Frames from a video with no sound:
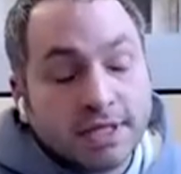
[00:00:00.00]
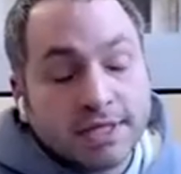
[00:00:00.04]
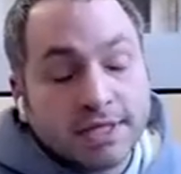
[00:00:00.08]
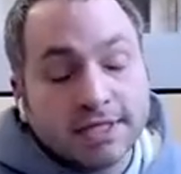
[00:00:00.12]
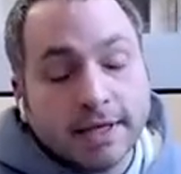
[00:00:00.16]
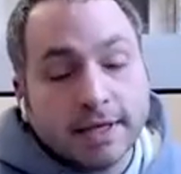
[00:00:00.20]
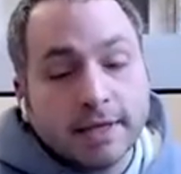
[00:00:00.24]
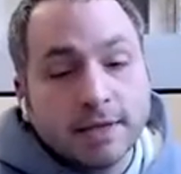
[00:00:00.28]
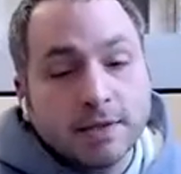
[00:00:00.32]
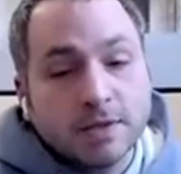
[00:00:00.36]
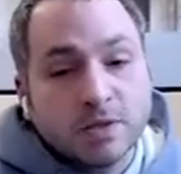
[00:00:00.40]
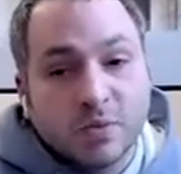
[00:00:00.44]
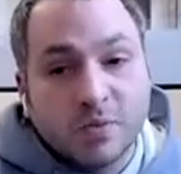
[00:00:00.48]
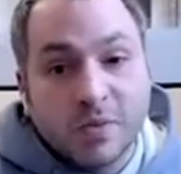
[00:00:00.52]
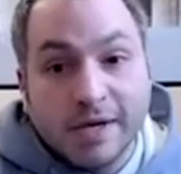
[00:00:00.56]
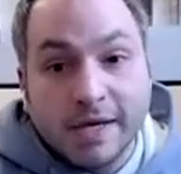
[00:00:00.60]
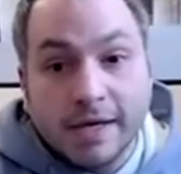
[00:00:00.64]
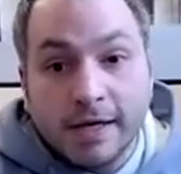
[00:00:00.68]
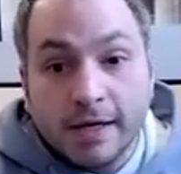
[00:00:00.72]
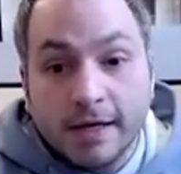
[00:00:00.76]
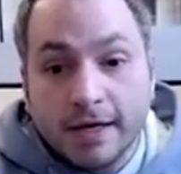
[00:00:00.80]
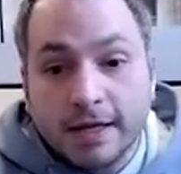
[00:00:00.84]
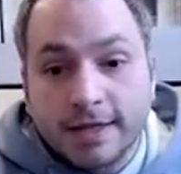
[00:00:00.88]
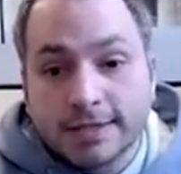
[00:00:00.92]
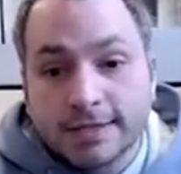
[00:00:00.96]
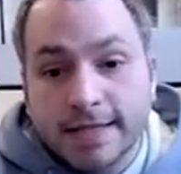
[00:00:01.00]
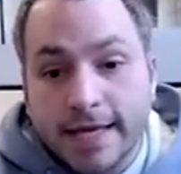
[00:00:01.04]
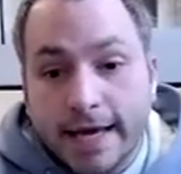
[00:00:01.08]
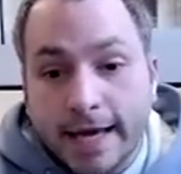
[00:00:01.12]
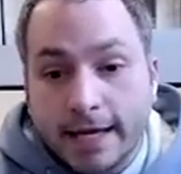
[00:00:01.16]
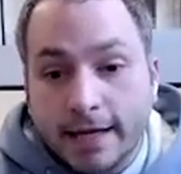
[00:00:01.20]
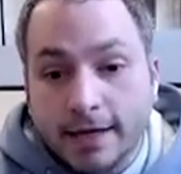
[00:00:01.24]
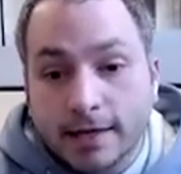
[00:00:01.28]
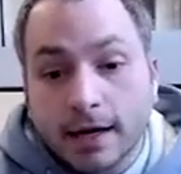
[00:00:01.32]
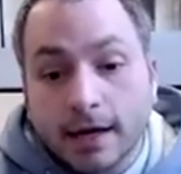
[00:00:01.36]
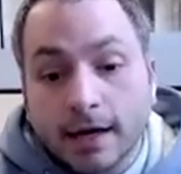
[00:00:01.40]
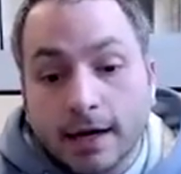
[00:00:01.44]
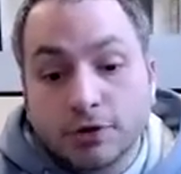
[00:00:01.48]
exciting to me is
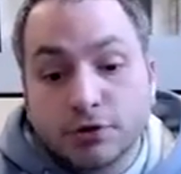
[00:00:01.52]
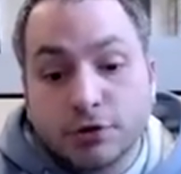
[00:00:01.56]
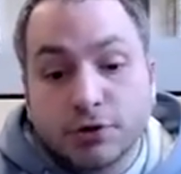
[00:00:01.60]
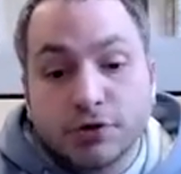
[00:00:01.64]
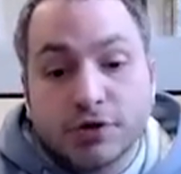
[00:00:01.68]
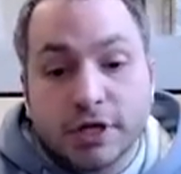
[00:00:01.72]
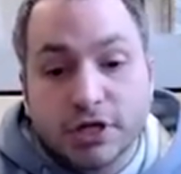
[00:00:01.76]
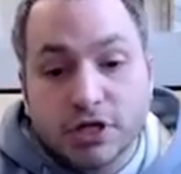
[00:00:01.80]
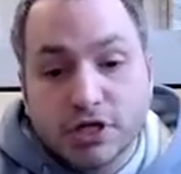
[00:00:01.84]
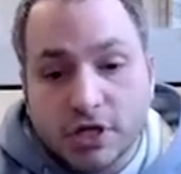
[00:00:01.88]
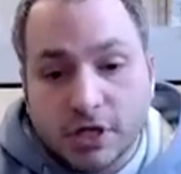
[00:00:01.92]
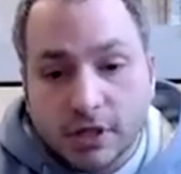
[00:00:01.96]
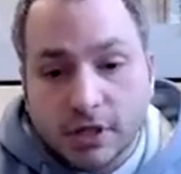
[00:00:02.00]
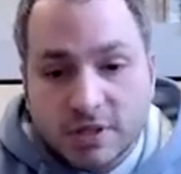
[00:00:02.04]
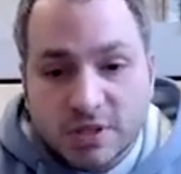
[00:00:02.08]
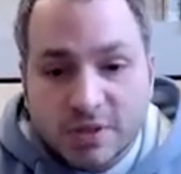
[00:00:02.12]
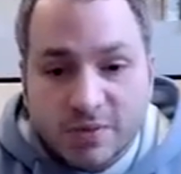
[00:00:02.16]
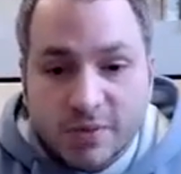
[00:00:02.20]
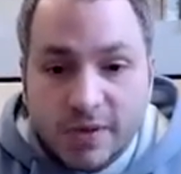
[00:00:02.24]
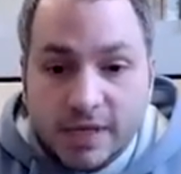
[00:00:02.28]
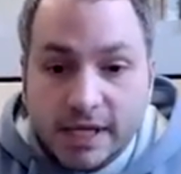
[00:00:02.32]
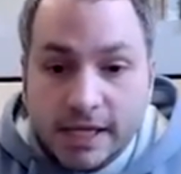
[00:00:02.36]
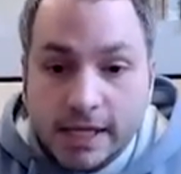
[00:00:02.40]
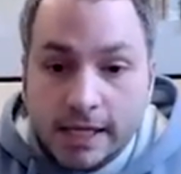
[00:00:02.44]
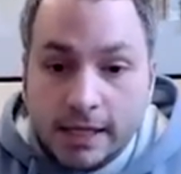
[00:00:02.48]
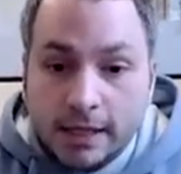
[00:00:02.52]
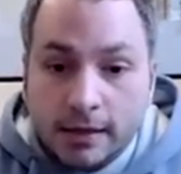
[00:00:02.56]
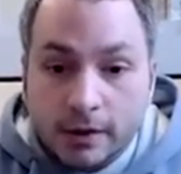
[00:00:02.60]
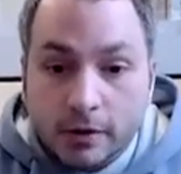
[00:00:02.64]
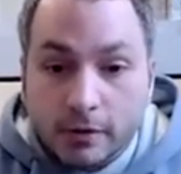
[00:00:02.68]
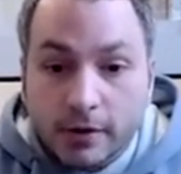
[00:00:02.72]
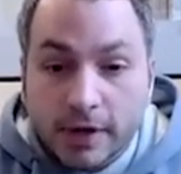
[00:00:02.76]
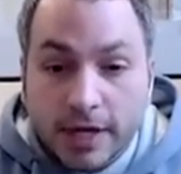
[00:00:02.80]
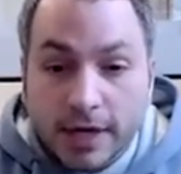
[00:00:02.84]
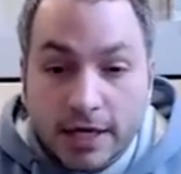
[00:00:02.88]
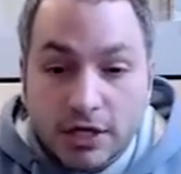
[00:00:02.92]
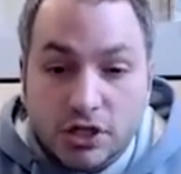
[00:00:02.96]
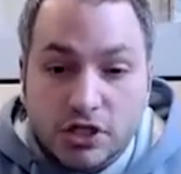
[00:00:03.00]
that traditionally speaking,
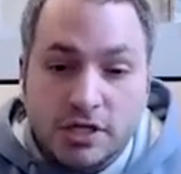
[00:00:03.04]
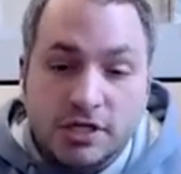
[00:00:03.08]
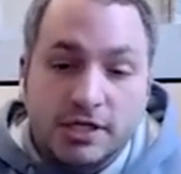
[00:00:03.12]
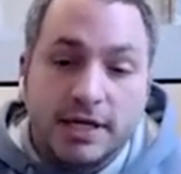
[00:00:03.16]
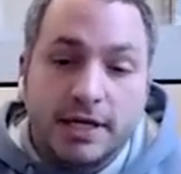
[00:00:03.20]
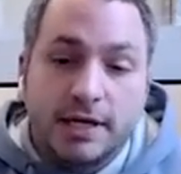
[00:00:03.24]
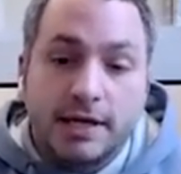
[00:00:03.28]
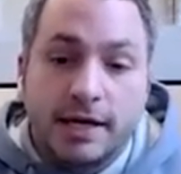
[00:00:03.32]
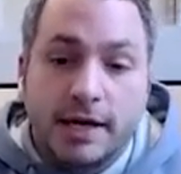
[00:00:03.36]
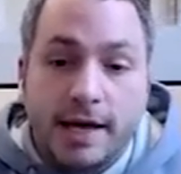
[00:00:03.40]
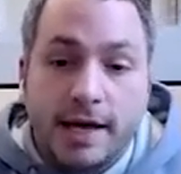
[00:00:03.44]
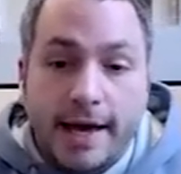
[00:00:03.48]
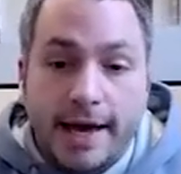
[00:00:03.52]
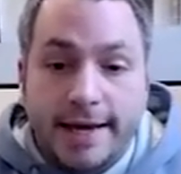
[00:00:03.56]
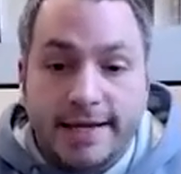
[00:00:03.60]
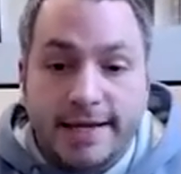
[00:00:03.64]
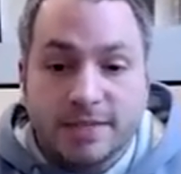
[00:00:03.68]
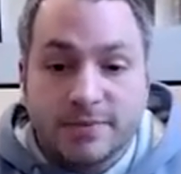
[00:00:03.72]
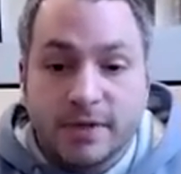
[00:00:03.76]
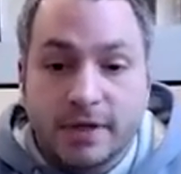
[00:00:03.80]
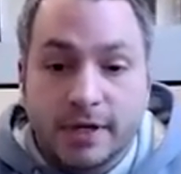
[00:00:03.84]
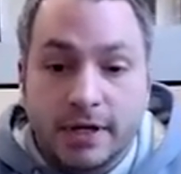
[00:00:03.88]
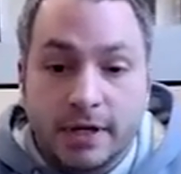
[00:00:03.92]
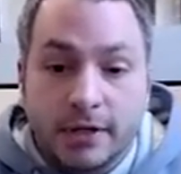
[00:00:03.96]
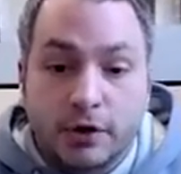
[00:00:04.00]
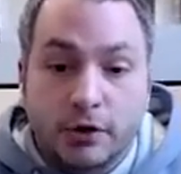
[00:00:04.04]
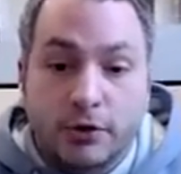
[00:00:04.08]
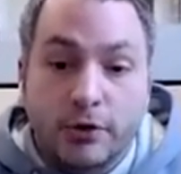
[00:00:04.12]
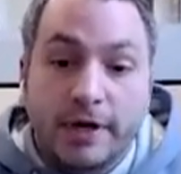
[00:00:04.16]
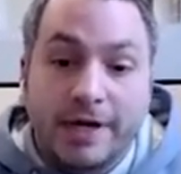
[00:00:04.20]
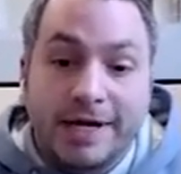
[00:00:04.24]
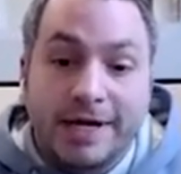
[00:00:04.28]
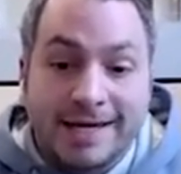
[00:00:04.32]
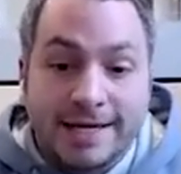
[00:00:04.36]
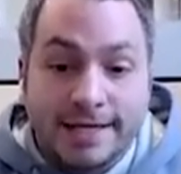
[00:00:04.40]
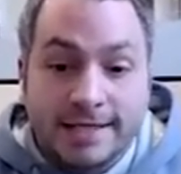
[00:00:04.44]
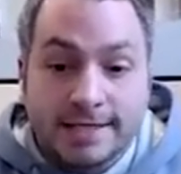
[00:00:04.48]
location data has been integrated